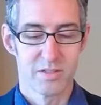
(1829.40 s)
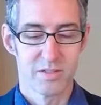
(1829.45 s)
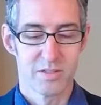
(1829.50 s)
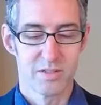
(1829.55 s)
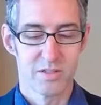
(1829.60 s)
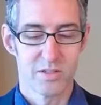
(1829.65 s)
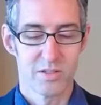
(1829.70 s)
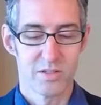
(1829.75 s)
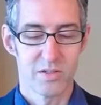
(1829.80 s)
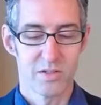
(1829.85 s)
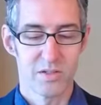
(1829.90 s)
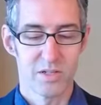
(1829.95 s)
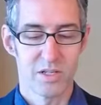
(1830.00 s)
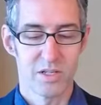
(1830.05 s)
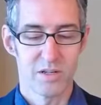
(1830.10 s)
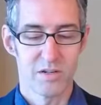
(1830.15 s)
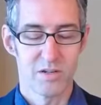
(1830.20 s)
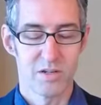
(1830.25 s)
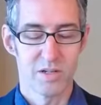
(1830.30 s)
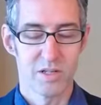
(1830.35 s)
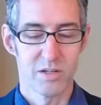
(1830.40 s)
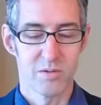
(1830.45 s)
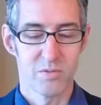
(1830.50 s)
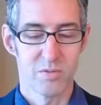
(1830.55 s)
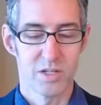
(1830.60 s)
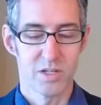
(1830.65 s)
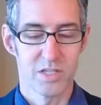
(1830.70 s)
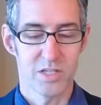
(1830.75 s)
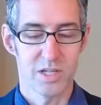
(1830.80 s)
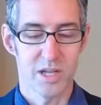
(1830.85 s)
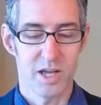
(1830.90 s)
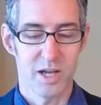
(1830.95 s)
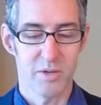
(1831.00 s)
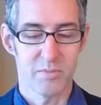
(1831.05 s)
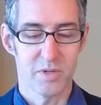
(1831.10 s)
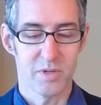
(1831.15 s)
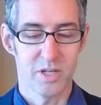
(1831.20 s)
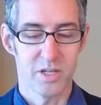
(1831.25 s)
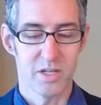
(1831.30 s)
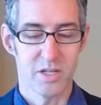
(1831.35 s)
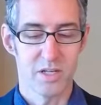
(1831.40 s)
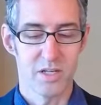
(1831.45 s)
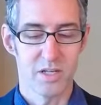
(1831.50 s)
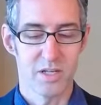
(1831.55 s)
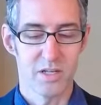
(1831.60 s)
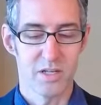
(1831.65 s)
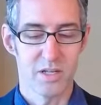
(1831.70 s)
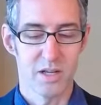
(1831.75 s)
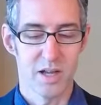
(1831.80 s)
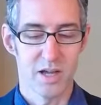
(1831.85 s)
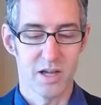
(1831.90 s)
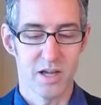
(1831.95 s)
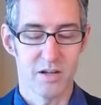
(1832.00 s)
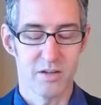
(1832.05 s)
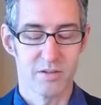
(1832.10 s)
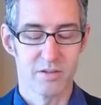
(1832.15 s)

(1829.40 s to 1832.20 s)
You're hearing what's happening now.